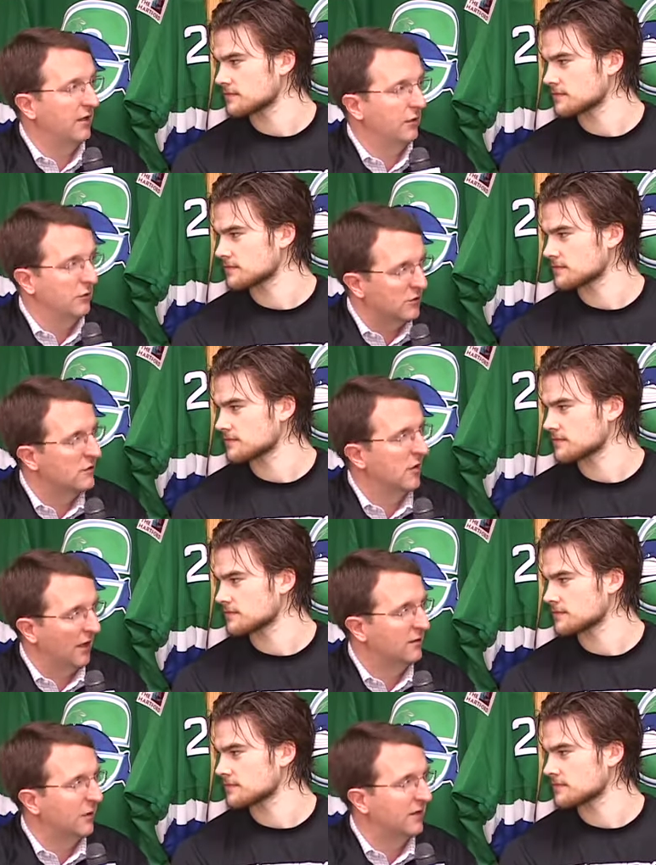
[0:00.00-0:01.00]
Speaker 1: you just
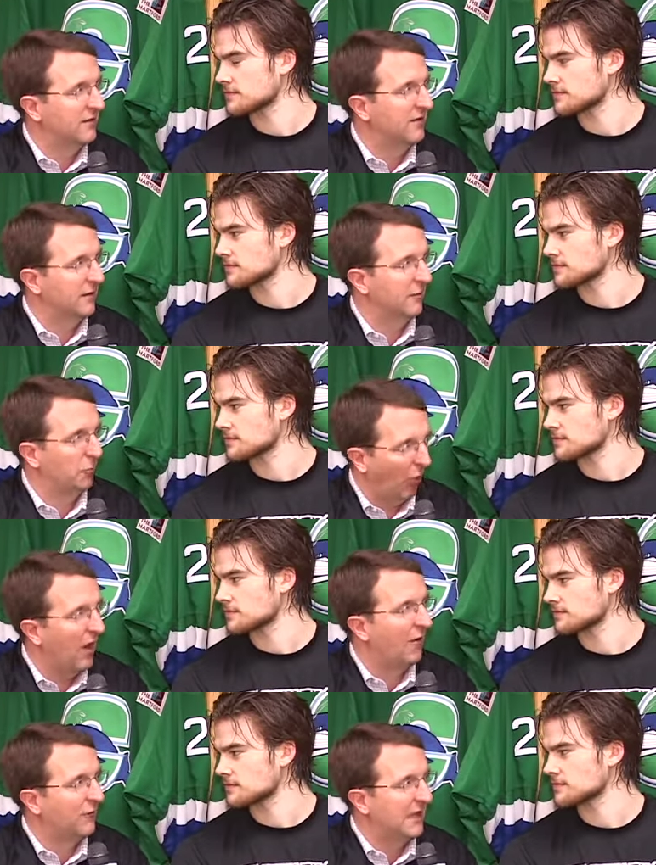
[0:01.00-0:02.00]
talked about the
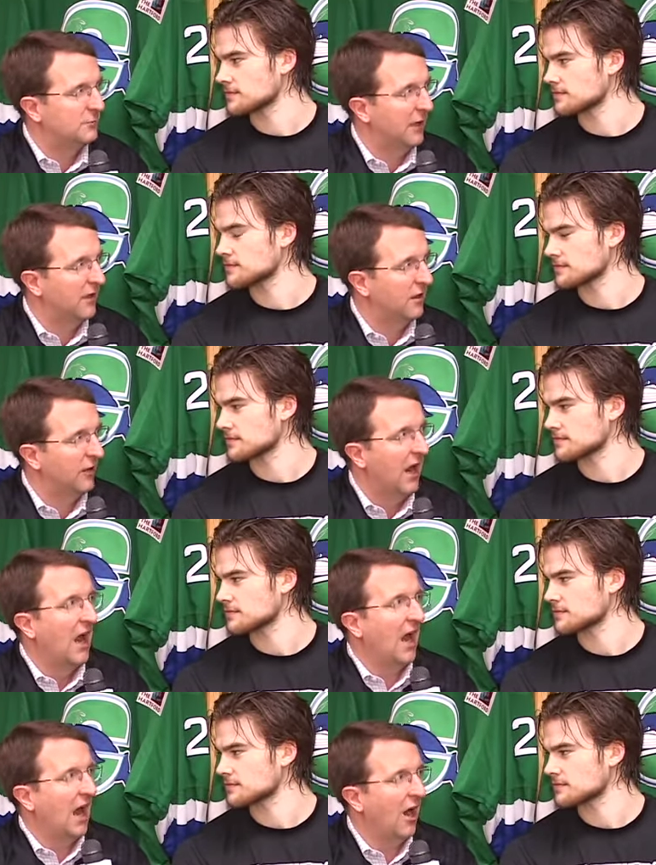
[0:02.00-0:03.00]
playoff aspect of it.
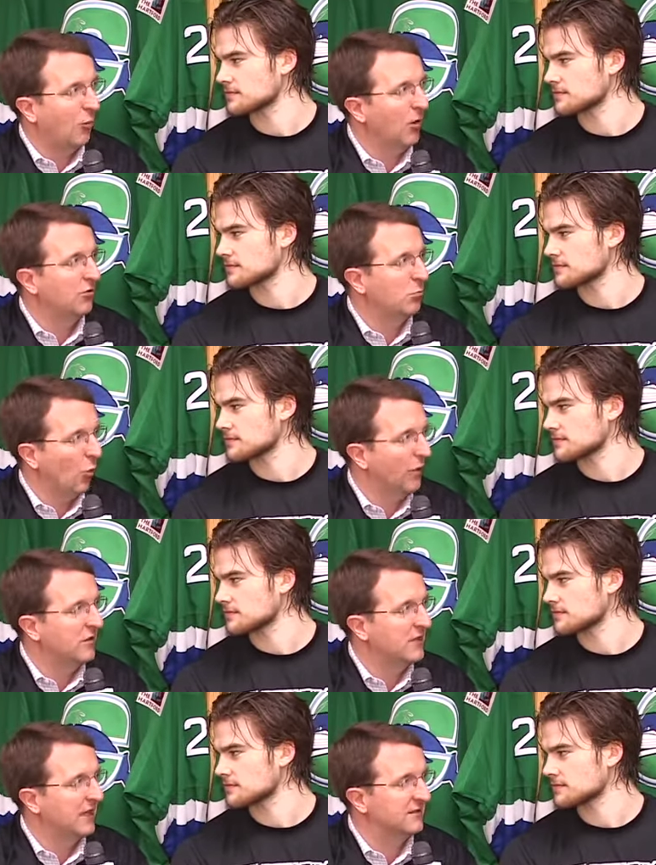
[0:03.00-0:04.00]
How much more
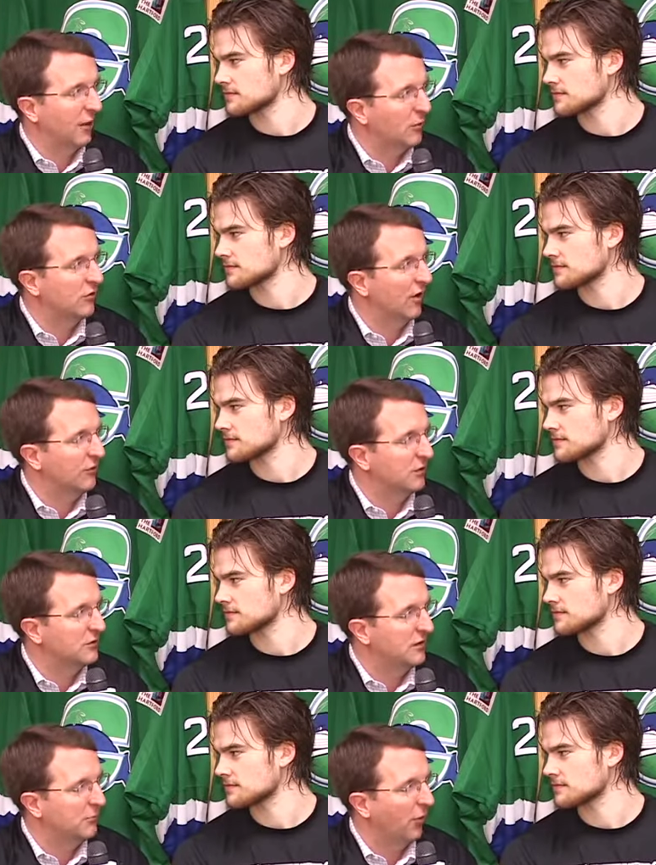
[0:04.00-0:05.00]
intense, how much tougher
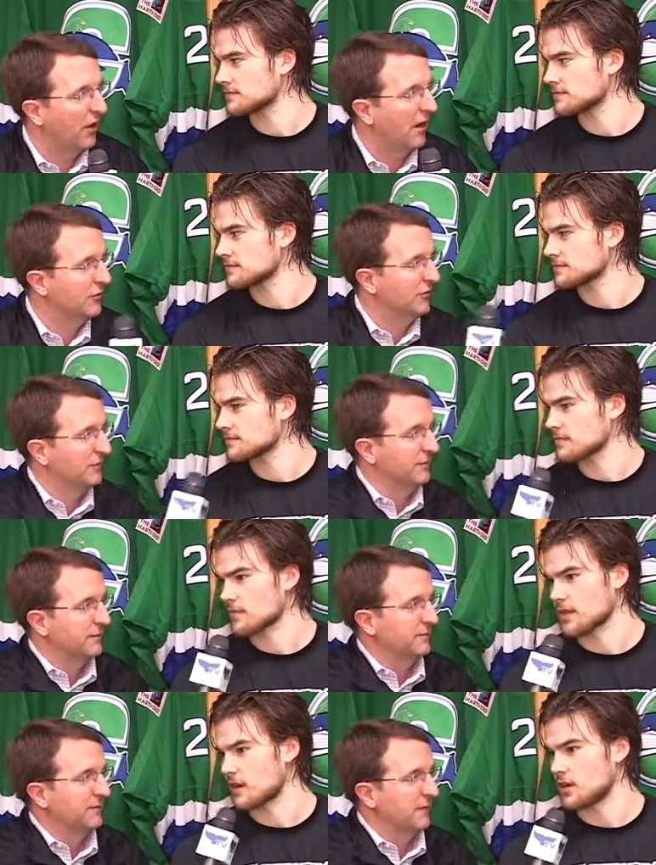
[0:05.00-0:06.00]
is it in playoffs?
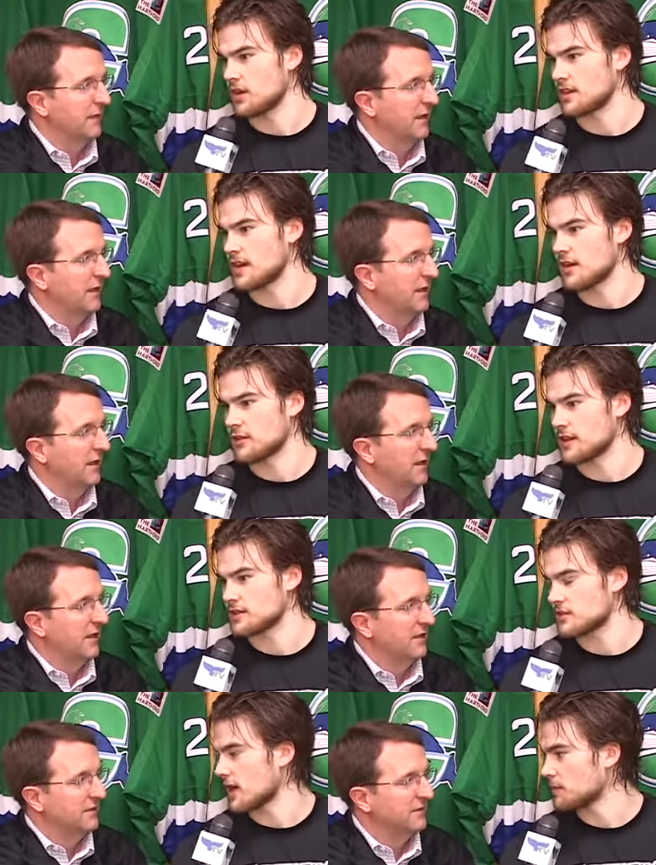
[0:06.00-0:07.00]
Speaker 2: Well,
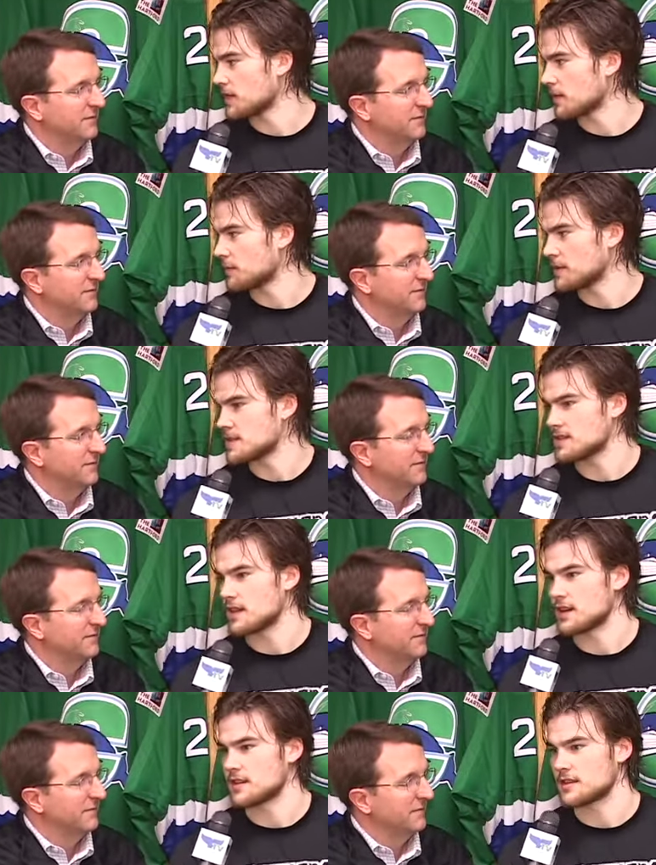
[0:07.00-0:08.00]
everything's ramped up. It's
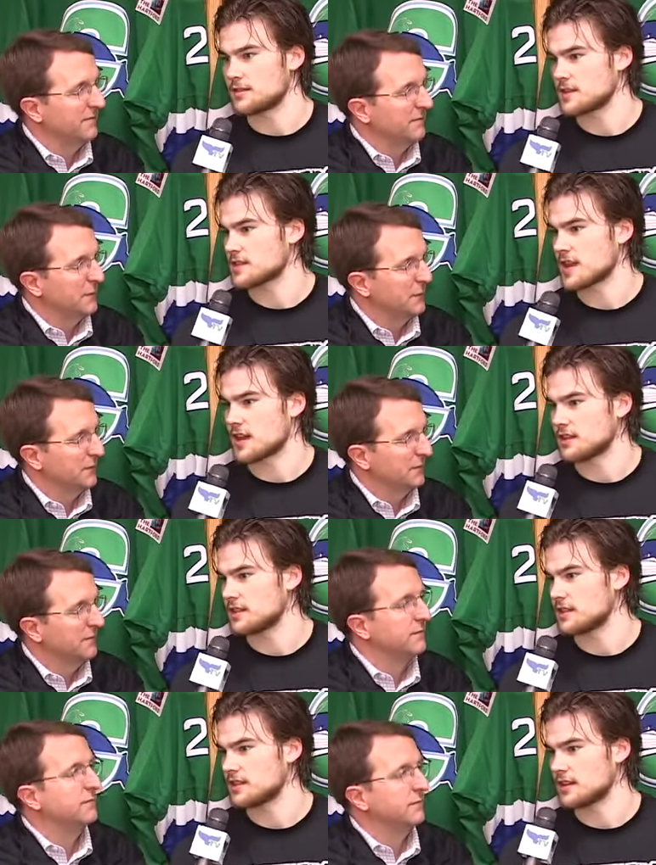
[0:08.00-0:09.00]
the
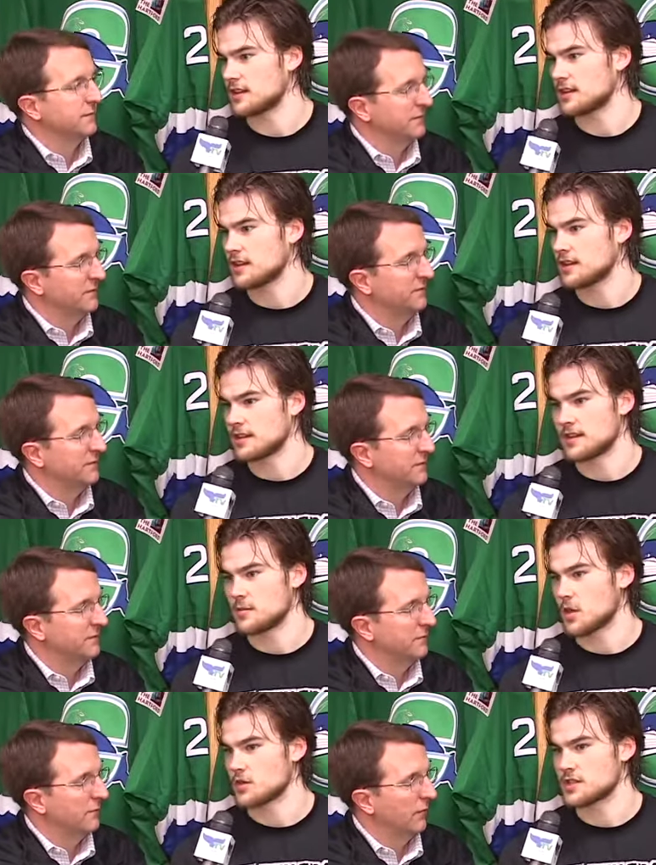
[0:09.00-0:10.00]
physicality, the
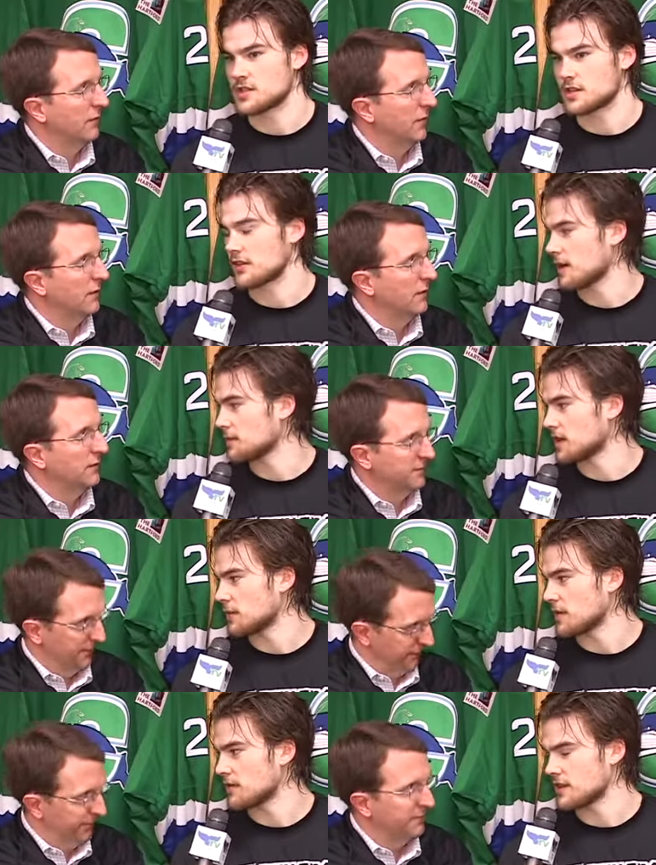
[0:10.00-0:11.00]
emotions are ramped
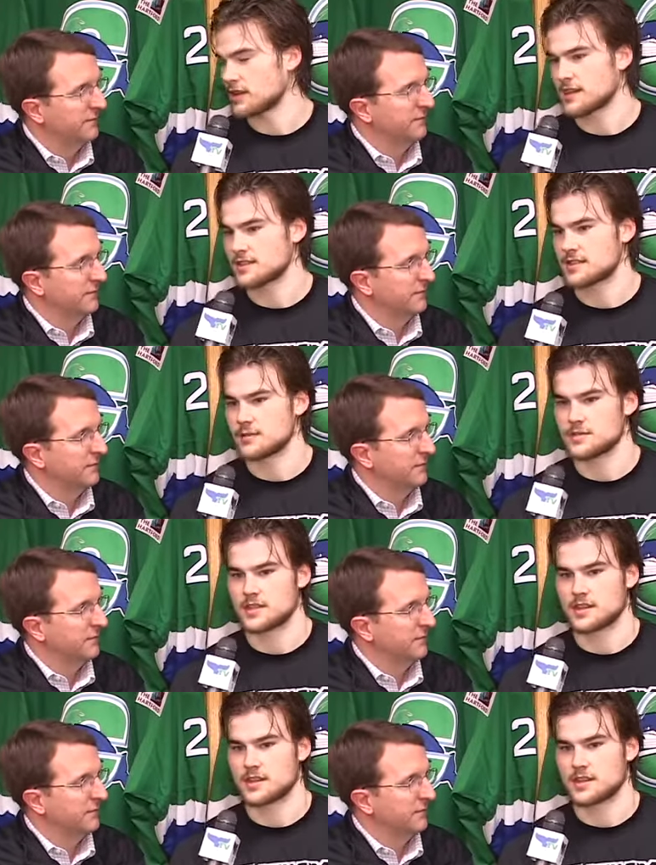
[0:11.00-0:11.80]
up, everything, it seems.